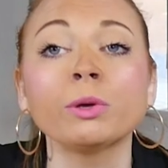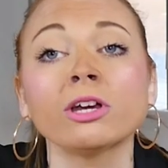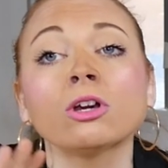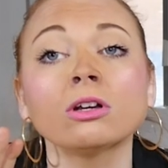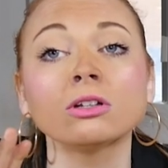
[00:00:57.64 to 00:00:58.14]
we
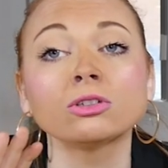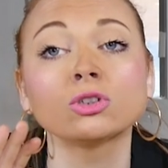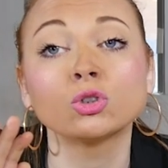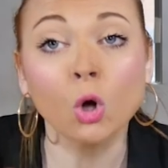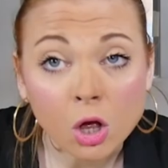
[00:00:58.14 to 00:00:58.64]
are
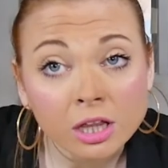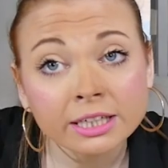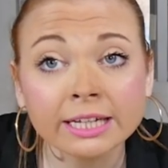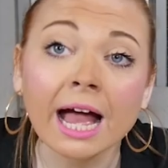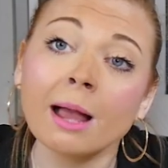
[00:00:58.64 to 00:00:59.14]

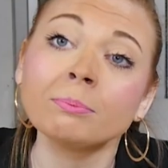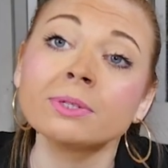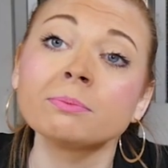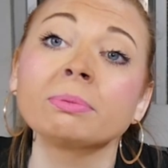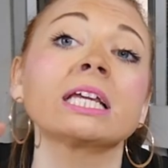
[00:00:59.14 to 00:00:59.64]
Scotland Cabs
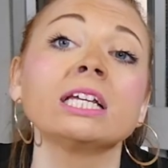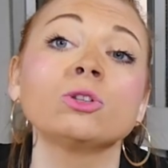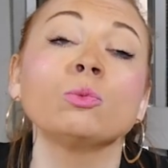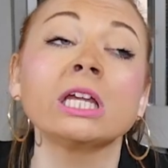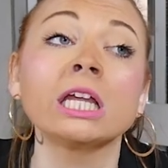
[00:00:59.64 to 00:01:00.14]
because
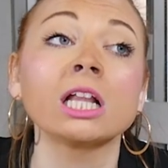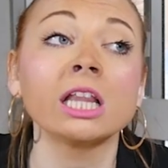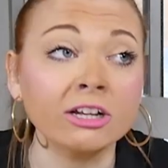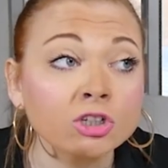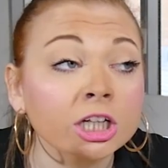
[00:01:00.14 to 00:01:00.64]
we
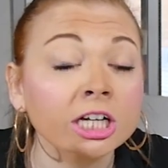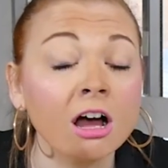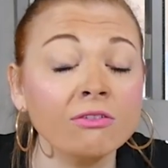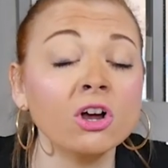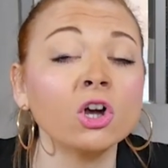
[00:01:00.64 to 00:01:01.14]
literally
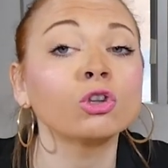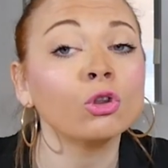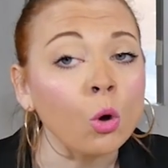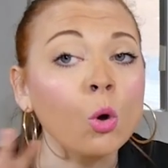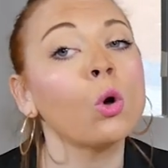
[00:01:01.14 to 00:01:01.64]
cover
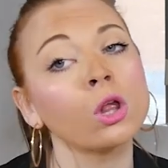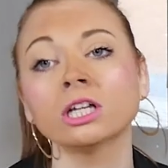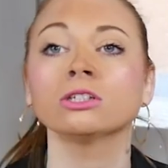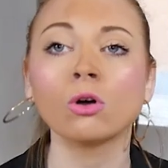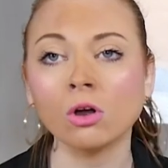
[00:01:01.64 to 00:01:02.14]
the whole
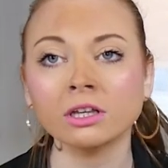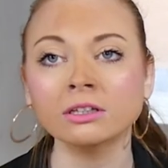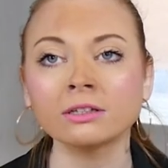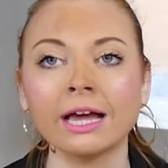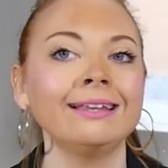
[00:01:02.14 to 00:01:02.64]
of
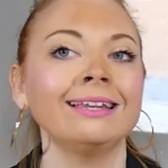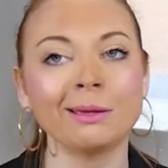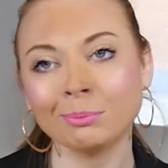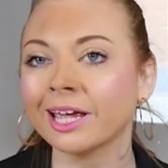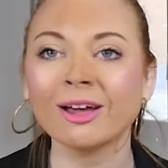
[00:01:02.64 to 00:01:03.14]
Scotland and
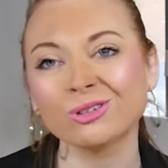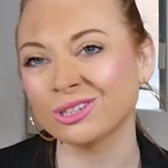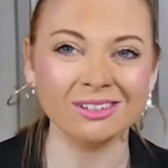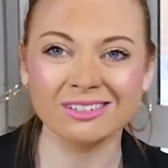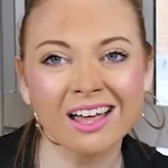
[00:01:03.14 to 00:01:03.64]
nobody else
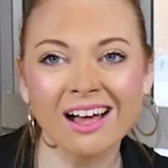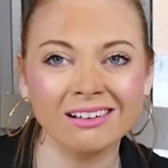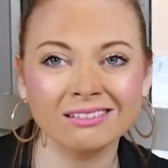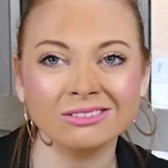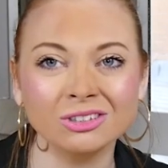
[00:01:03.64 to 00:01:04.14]
does that.
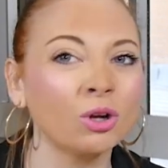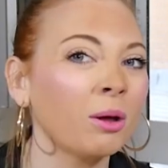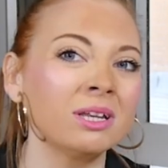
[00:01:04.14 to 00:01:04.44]
Do you know what I